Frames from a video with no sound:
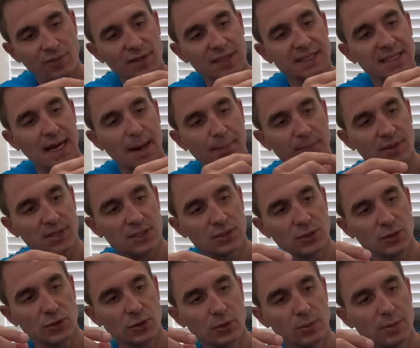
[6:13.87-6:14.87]
the top of the
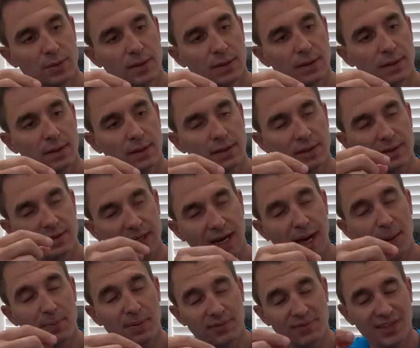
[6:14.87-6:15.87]
tube,
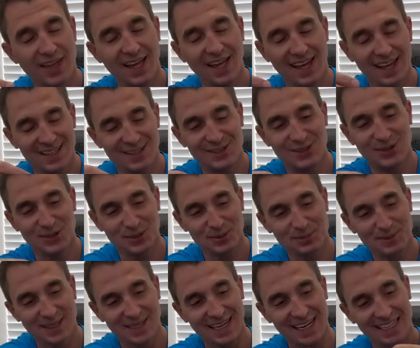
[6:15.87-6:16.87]
top of the head
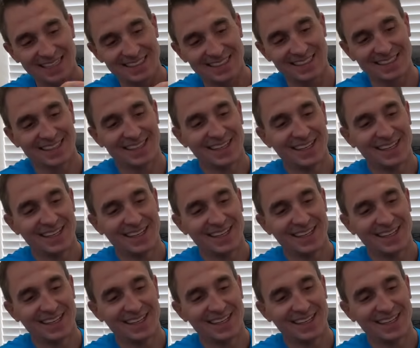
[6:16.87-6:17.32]
tube connection,